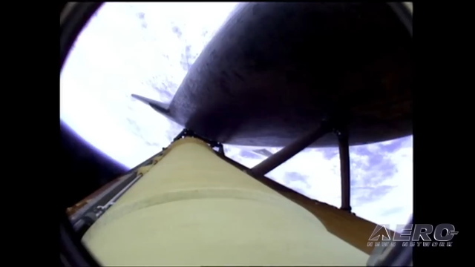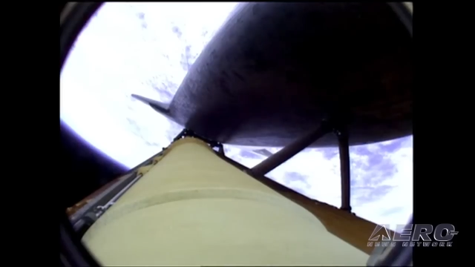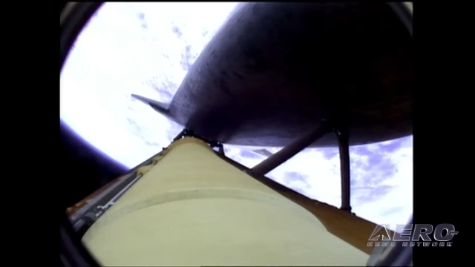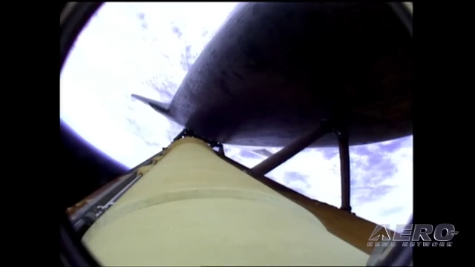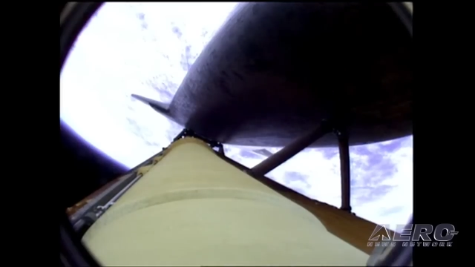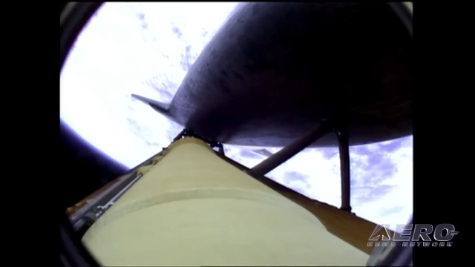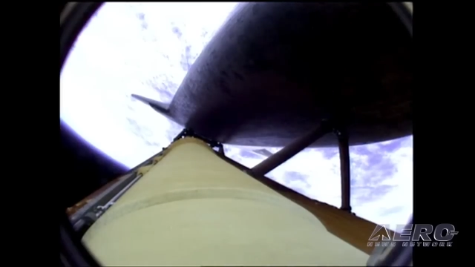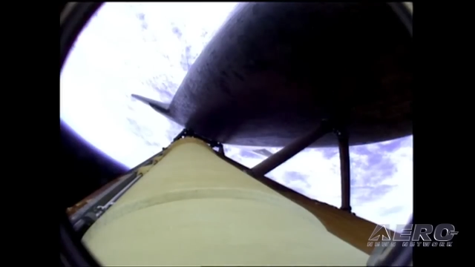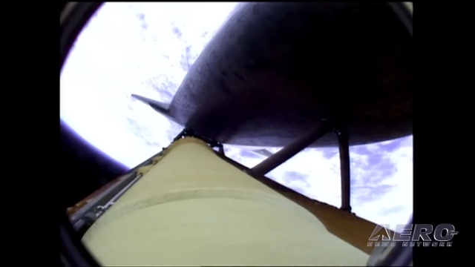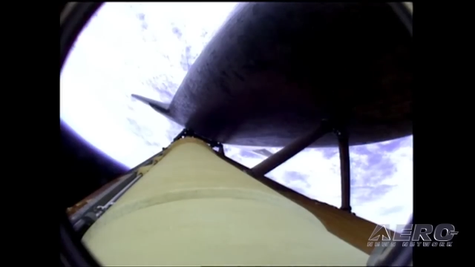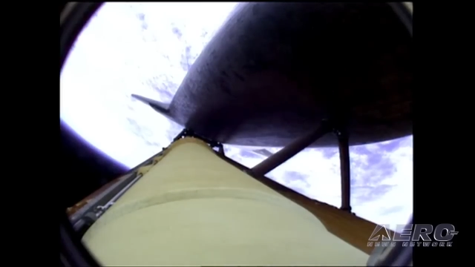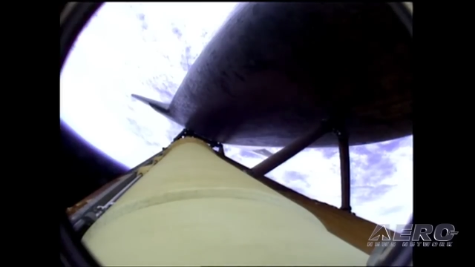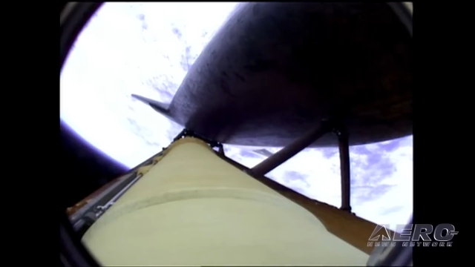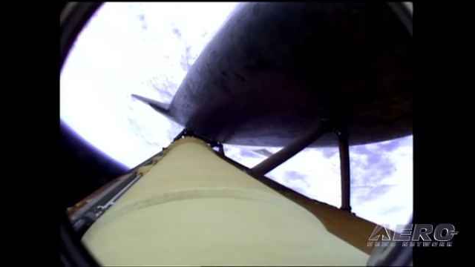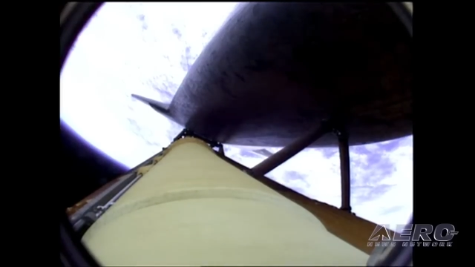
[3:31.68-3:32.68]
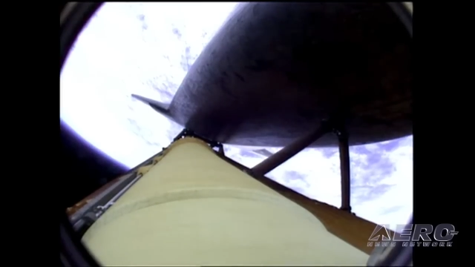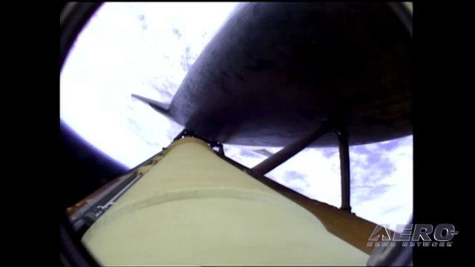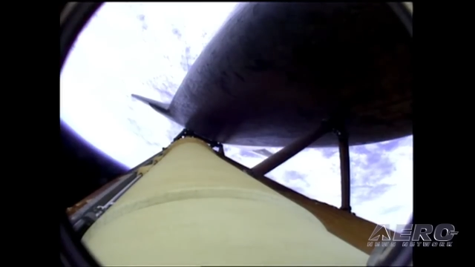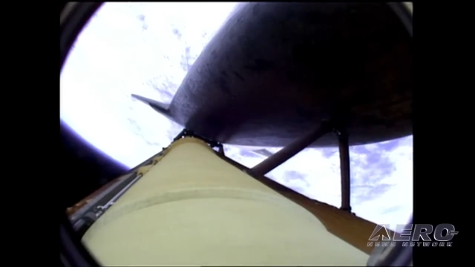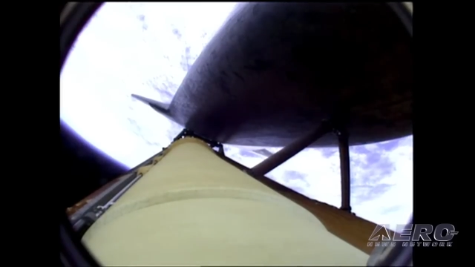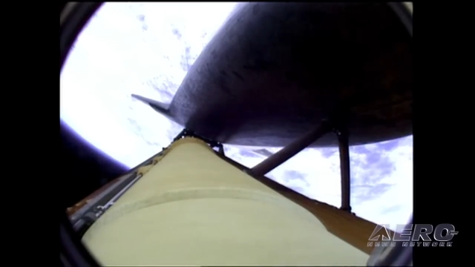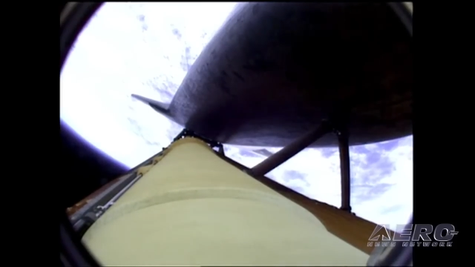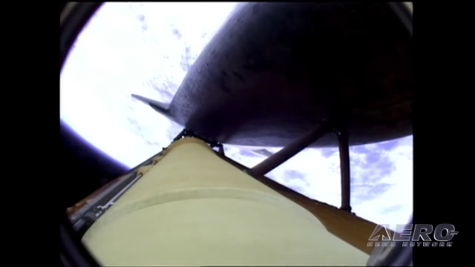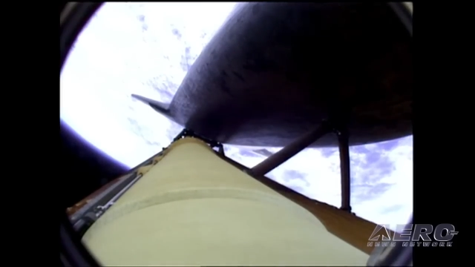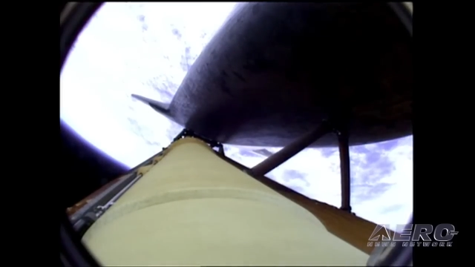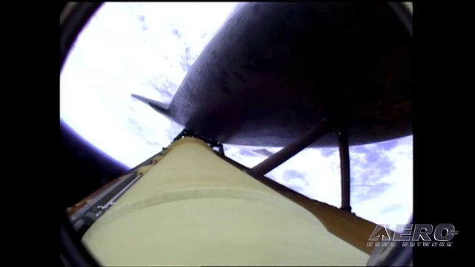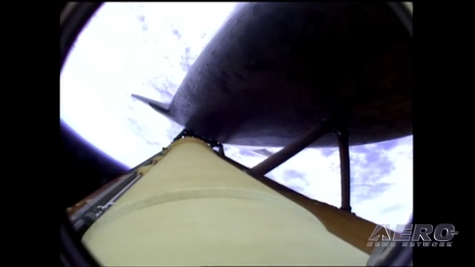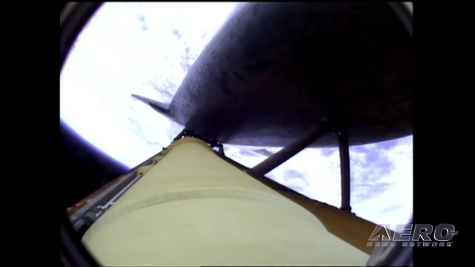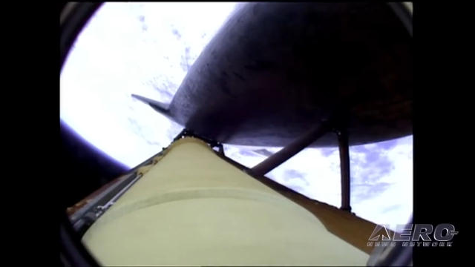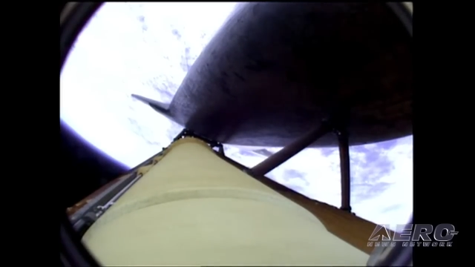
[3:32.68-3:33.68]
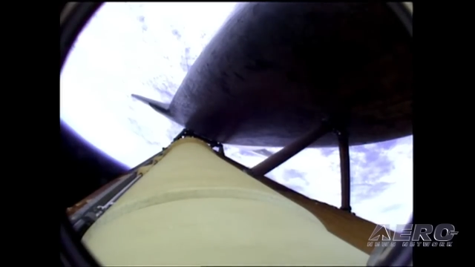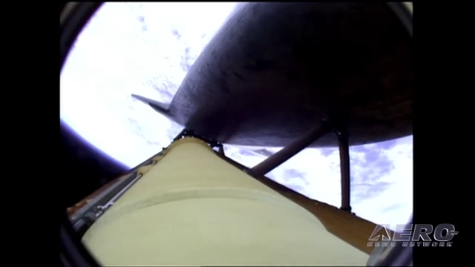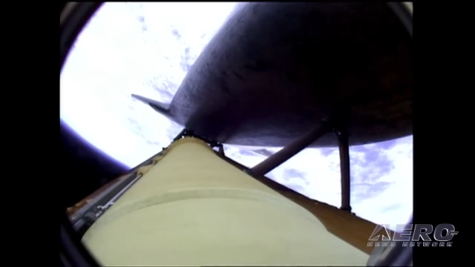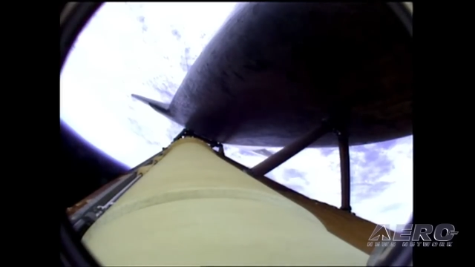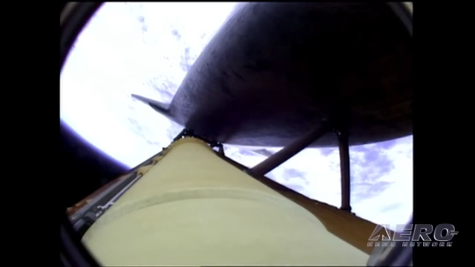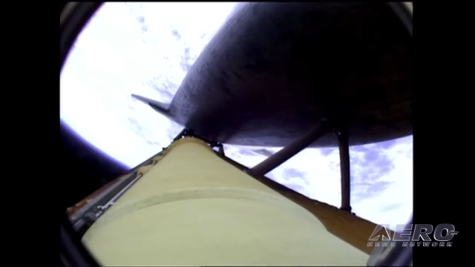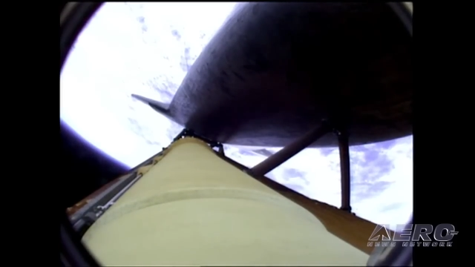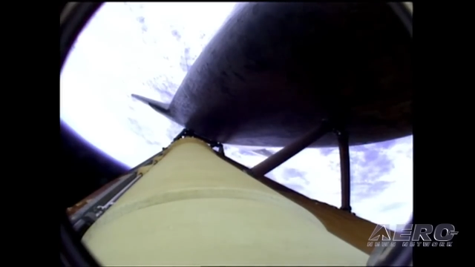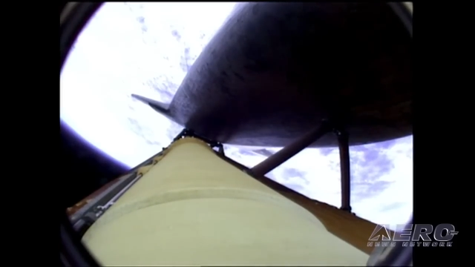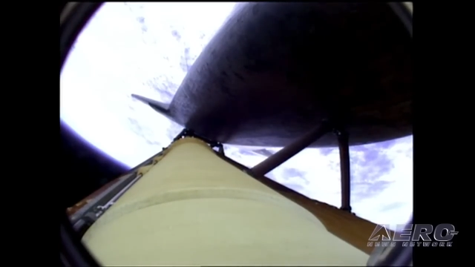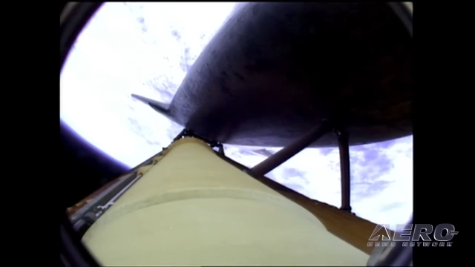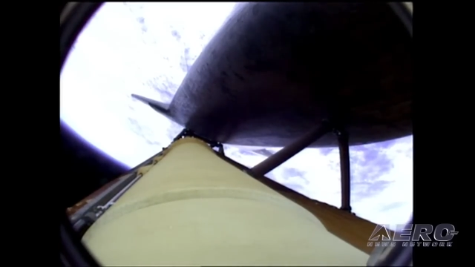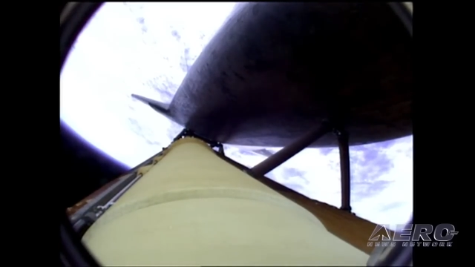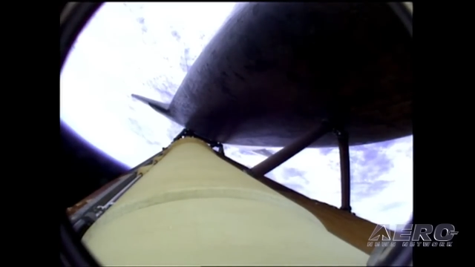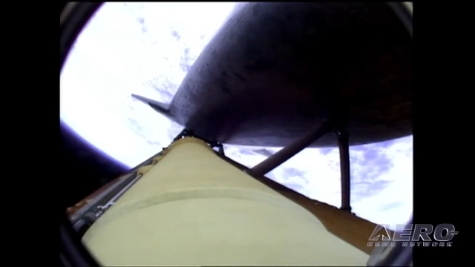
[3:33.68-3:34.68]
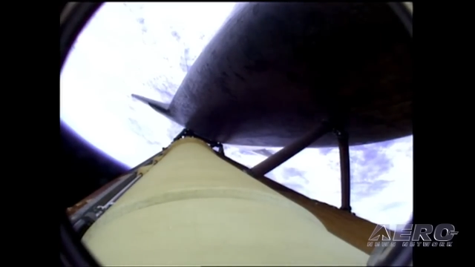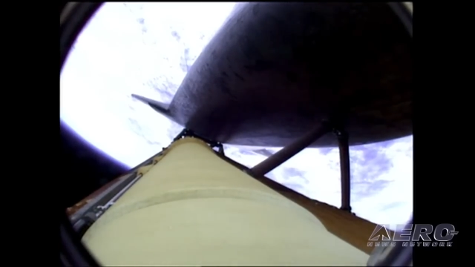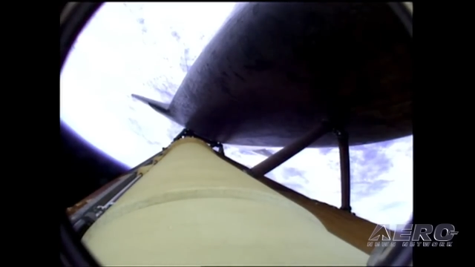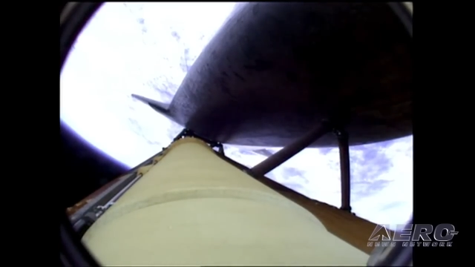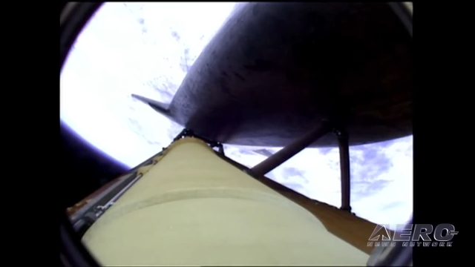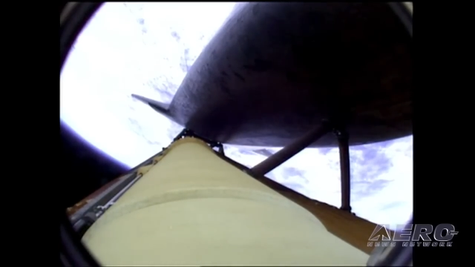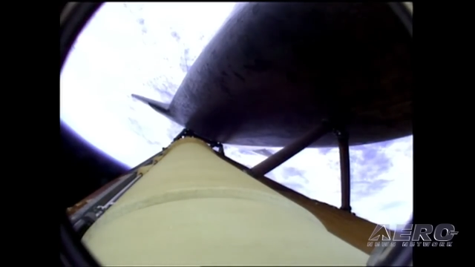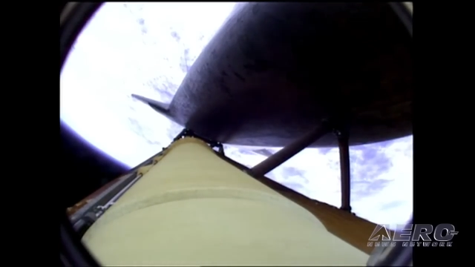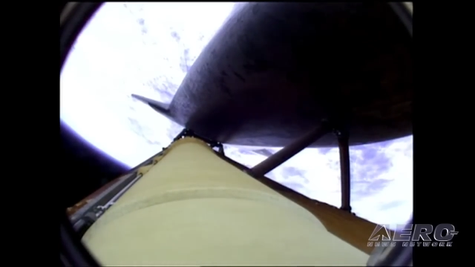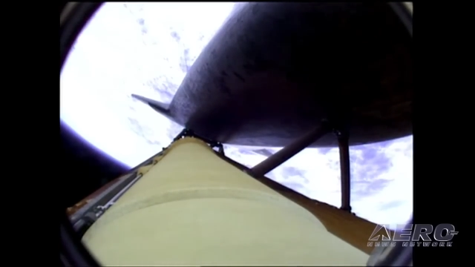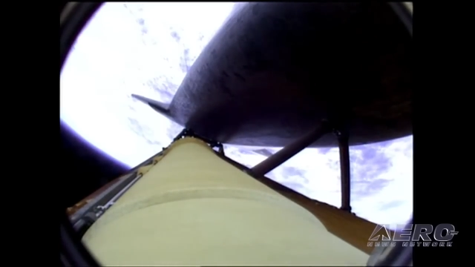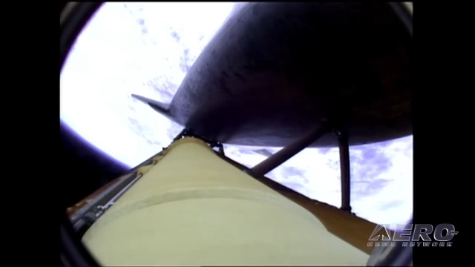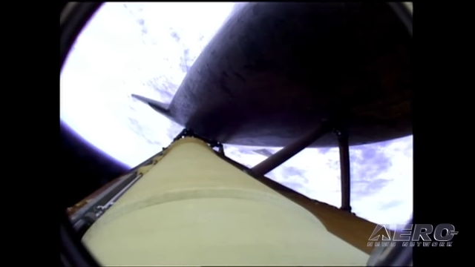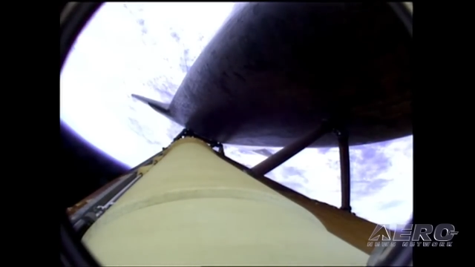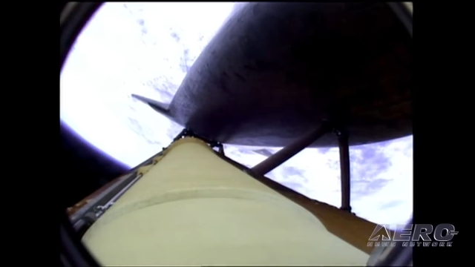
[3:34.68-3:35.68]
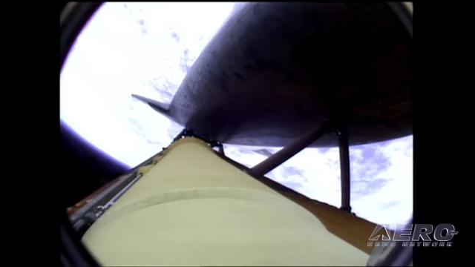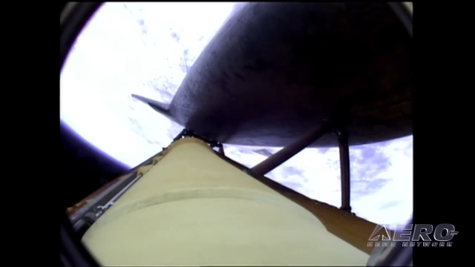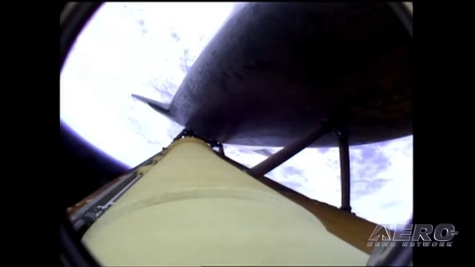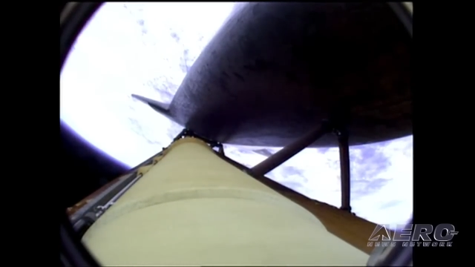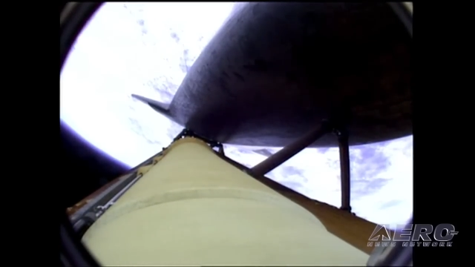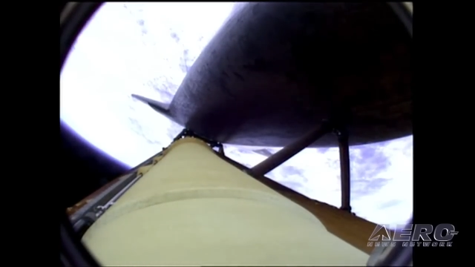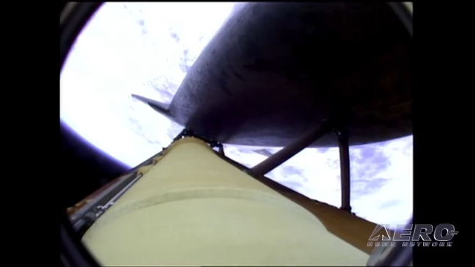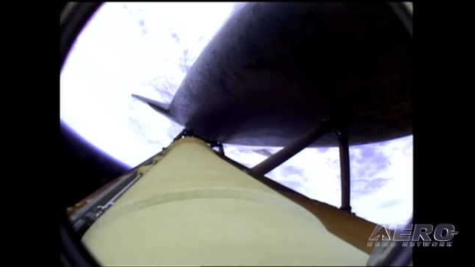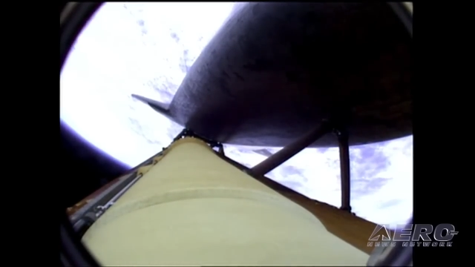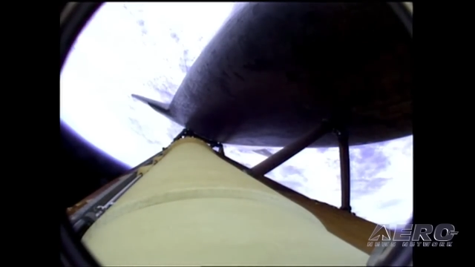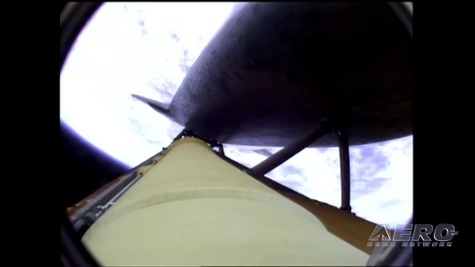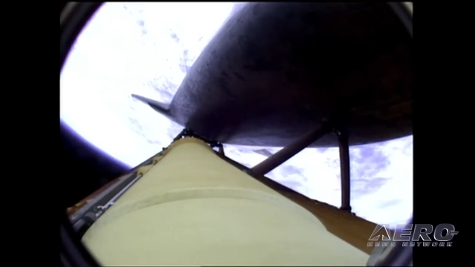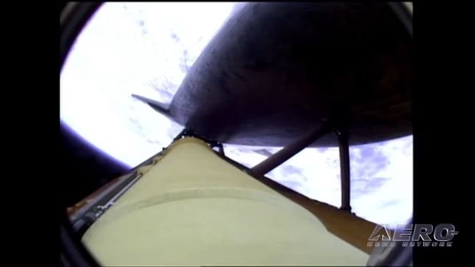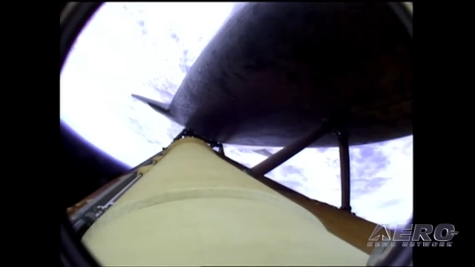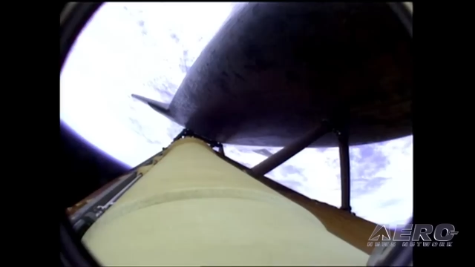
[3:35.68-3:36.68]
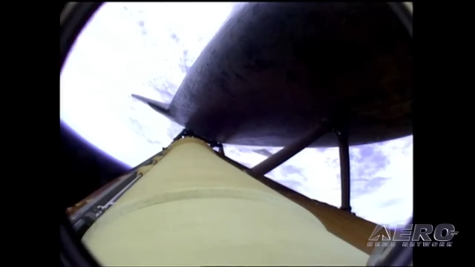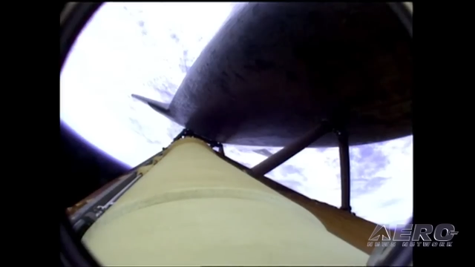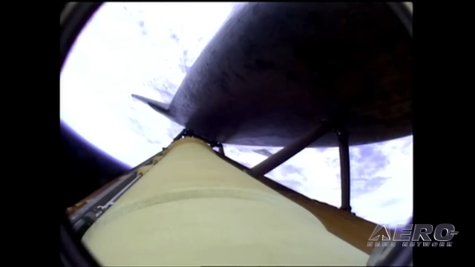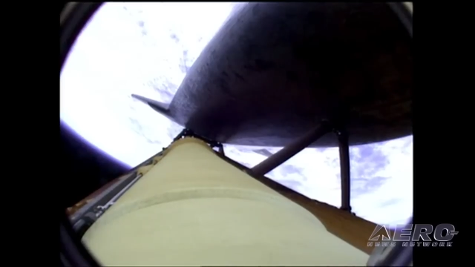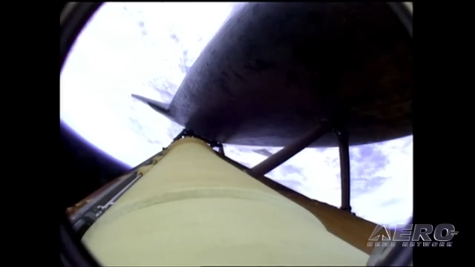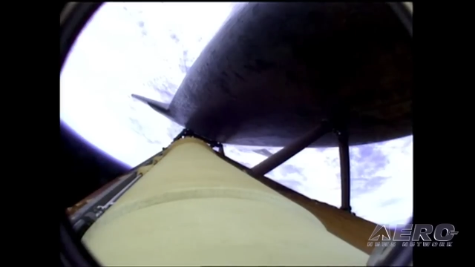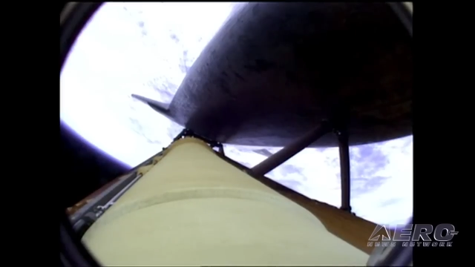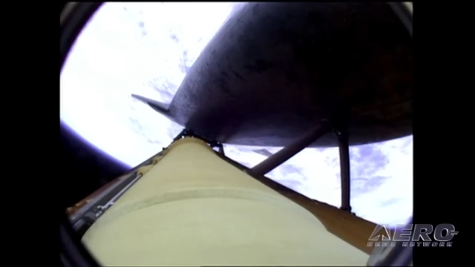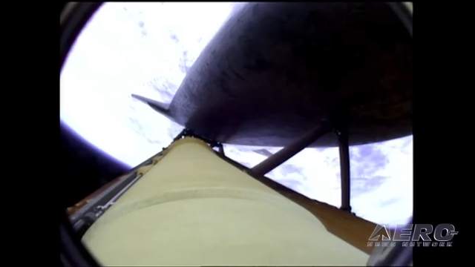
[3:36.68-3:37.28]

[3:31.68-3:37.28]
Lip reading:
[unreadable: no face in view]